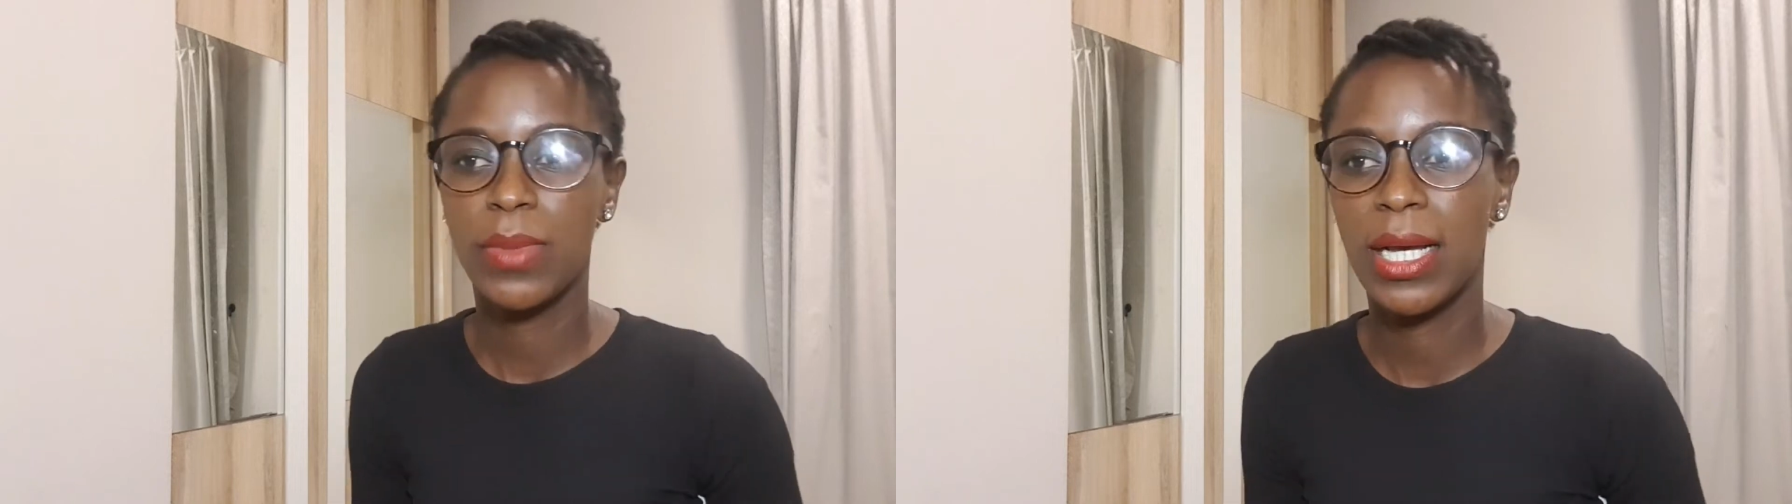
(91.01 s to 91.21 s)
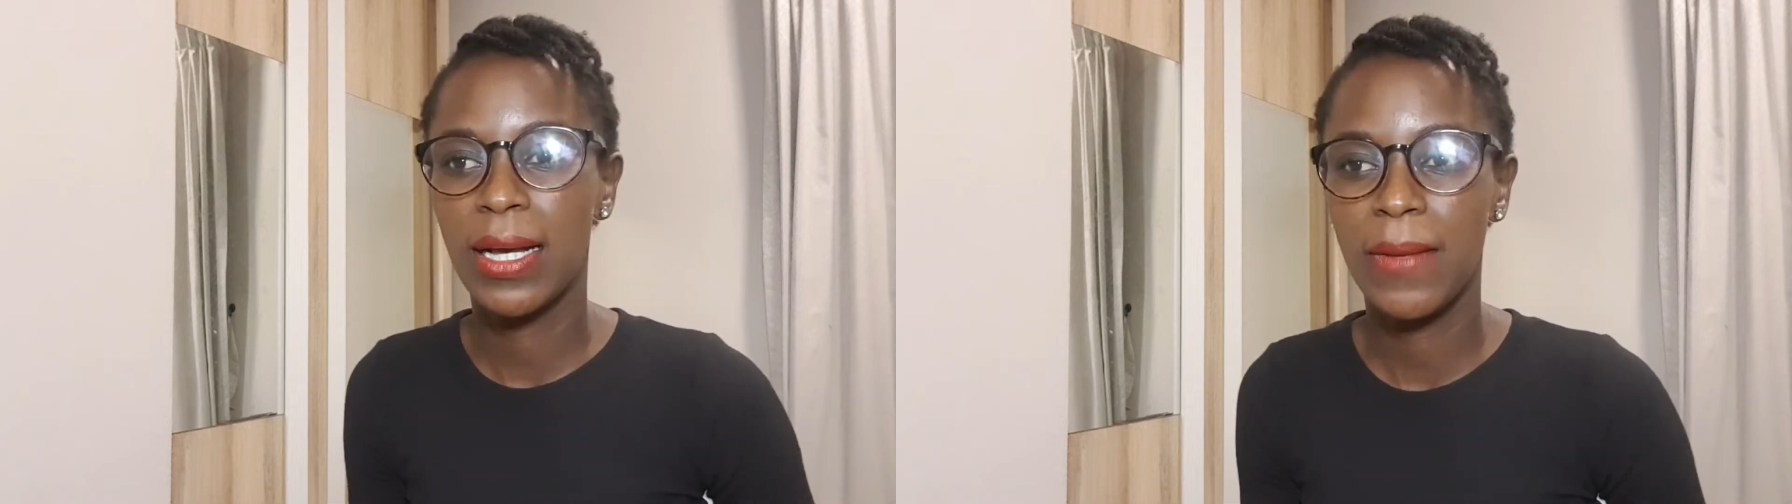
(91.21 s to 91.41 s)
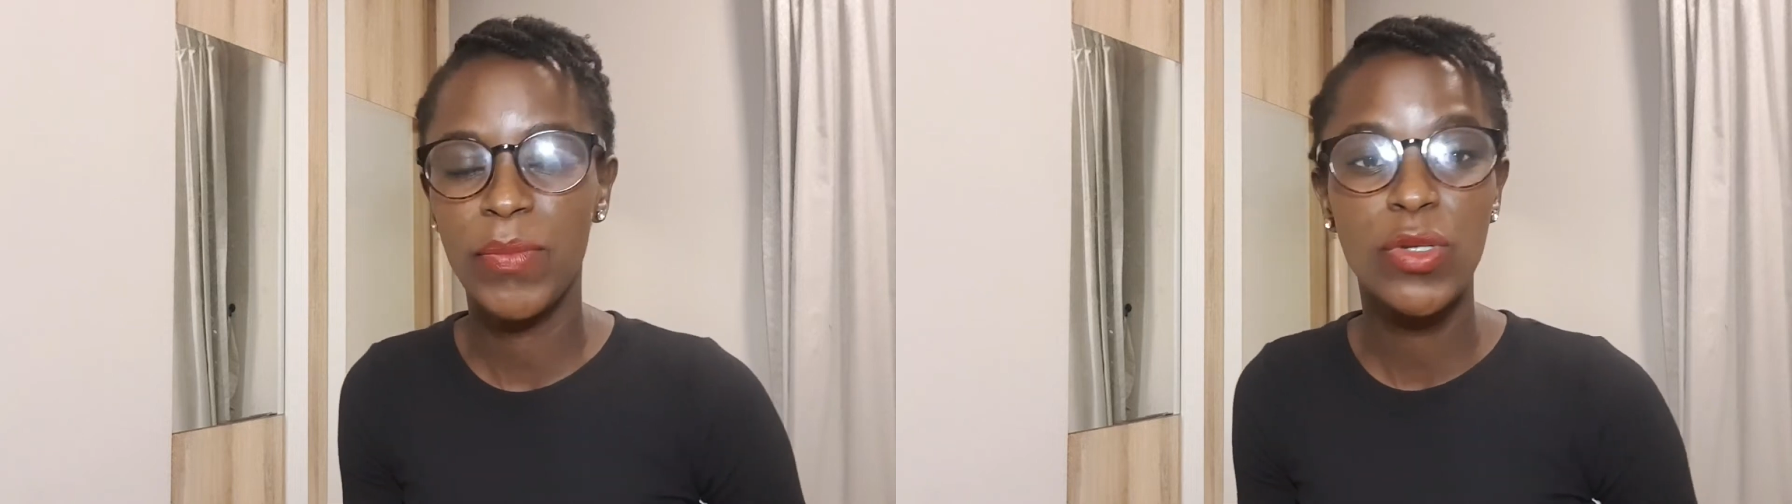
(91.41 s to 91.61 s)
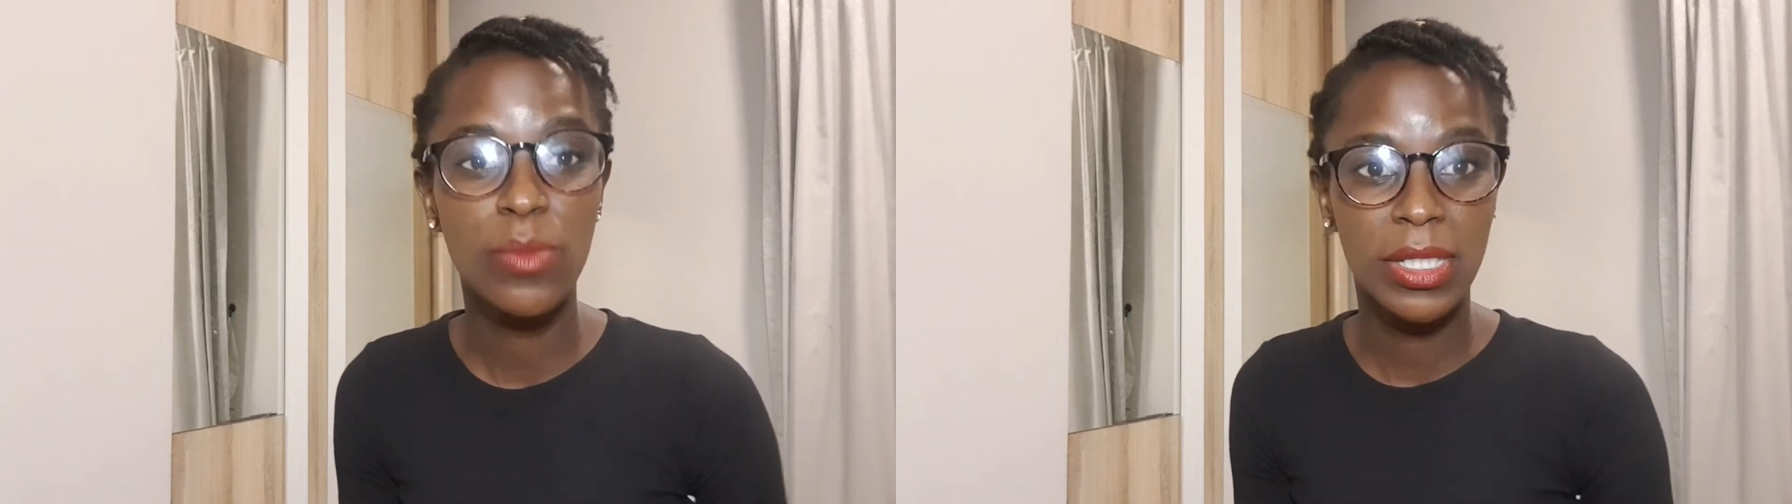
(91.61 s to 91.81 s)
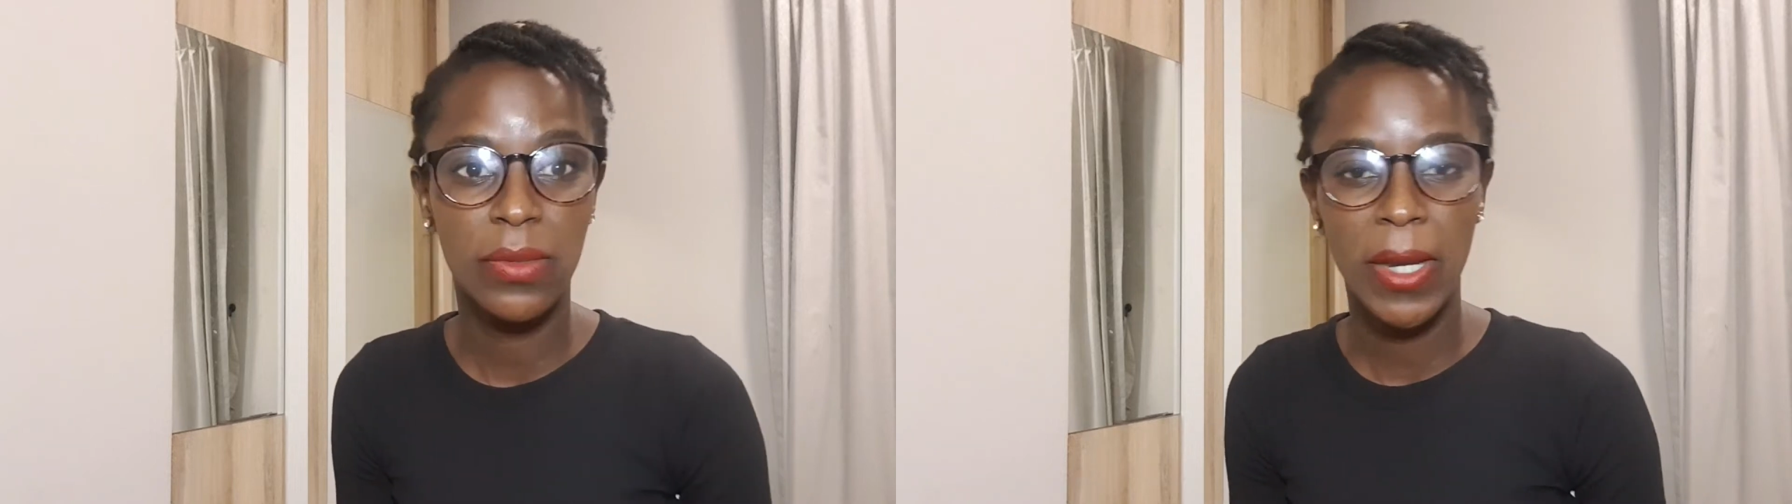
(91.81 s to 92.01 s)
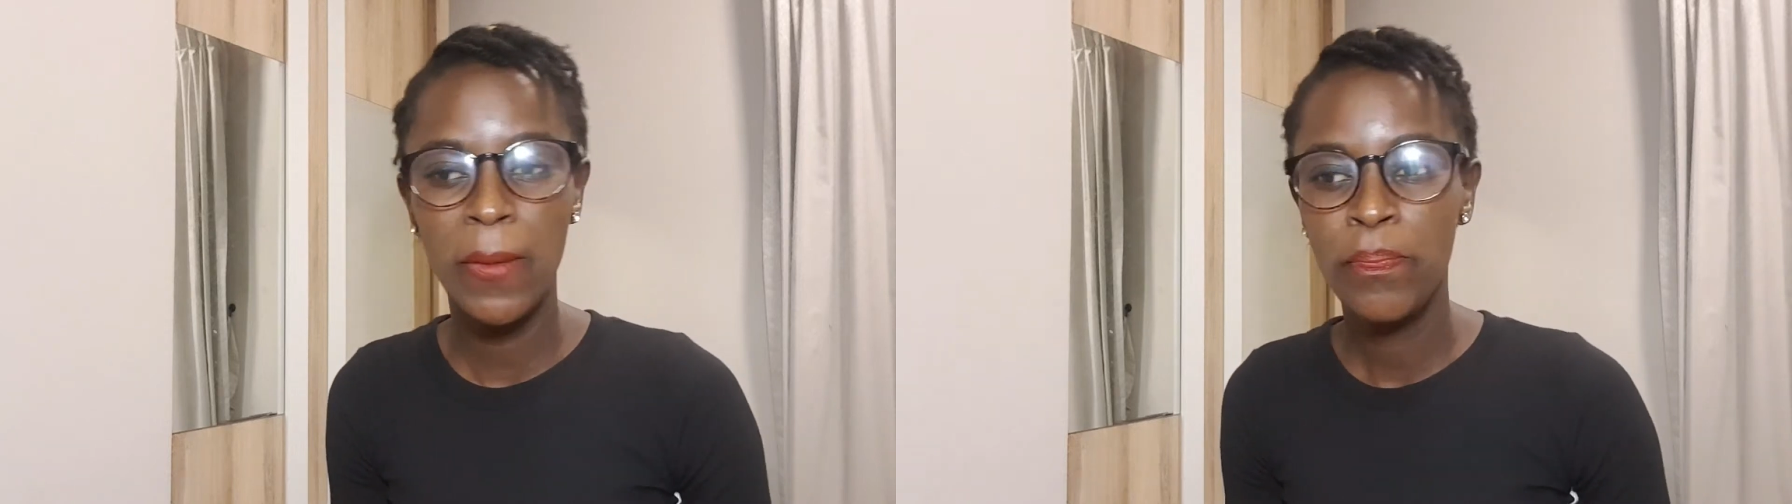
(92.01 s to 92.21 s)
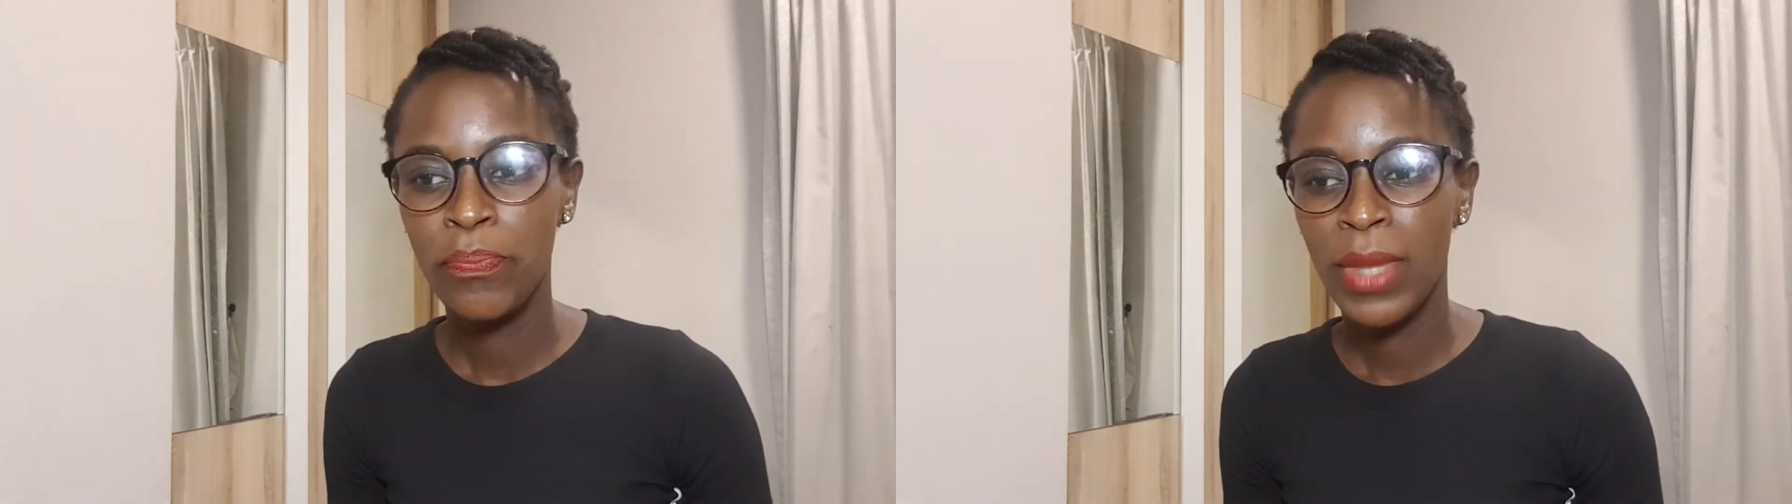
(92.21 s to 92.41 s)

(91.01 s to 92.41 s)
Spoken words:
but too much away.